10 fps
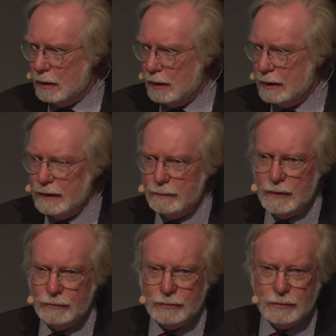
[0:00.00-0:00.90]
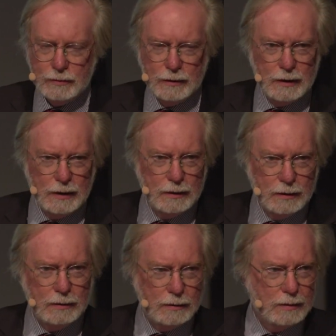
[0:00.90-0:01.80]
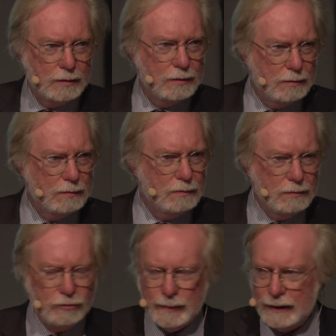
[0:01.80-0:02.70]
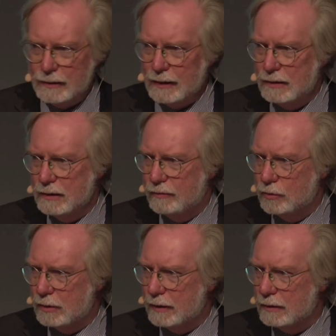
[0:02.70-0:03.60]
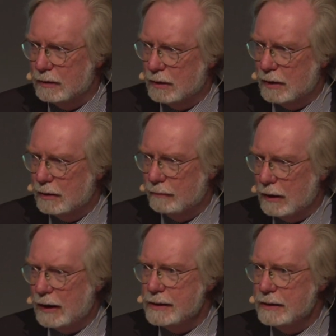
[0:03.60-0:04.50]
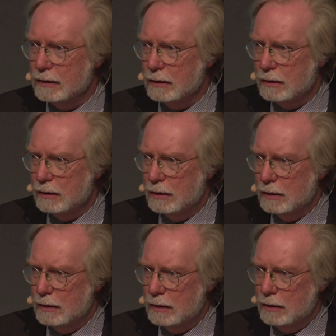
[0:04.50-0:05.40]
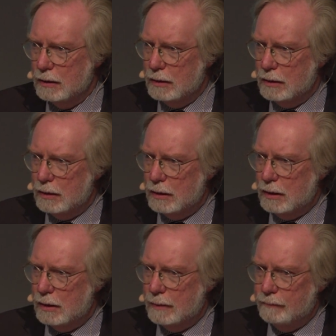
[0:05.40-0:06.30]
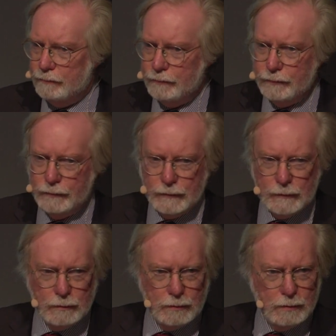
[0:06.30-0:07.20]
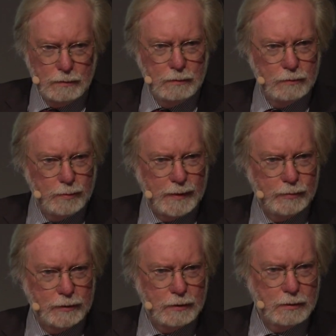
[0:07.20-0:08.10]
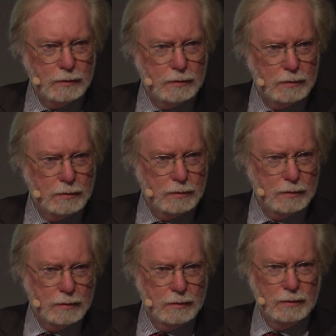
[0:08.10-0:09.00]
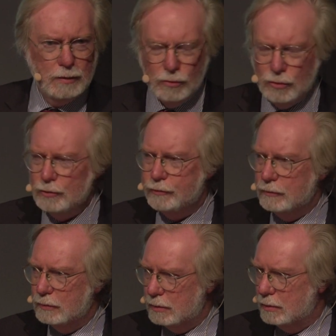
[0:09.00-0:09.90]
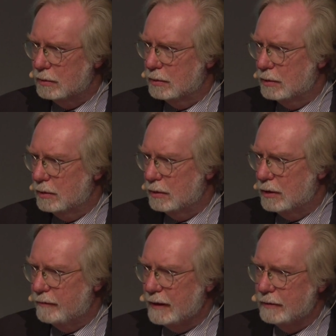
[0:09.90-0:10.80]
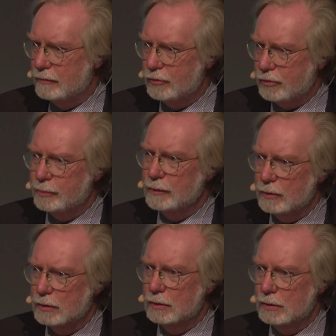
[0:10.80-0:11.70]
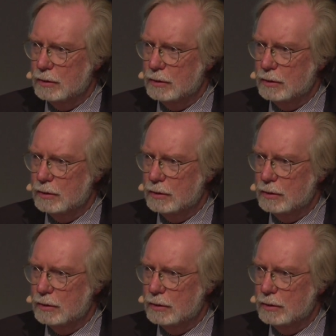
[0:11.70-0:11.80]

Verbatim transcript: And then most uh, spectacularly of all, I think, um, Kenya. Um, you remember the, the awful event of the shopping mall,